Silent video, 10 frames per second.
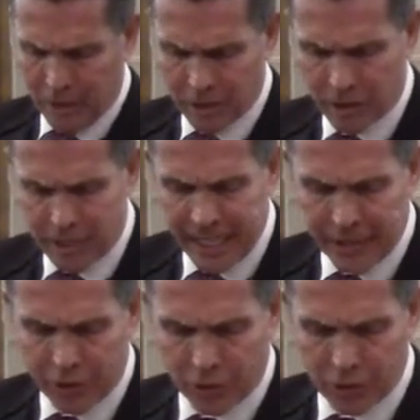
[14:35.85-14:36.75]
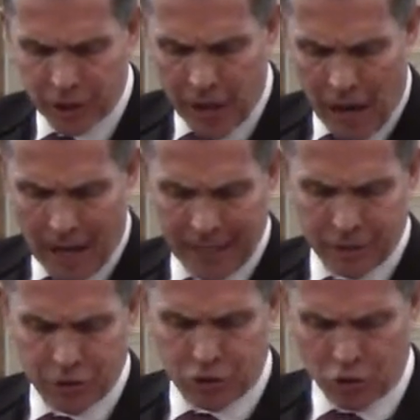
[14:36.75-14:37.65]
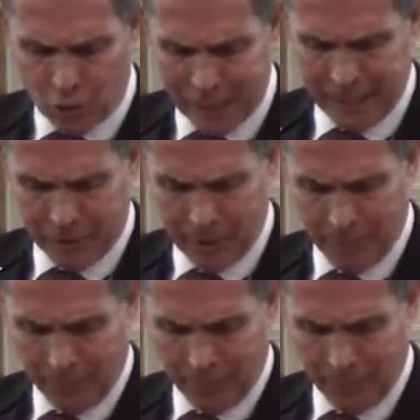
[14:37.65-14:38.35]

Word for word: to tender to God, to treat.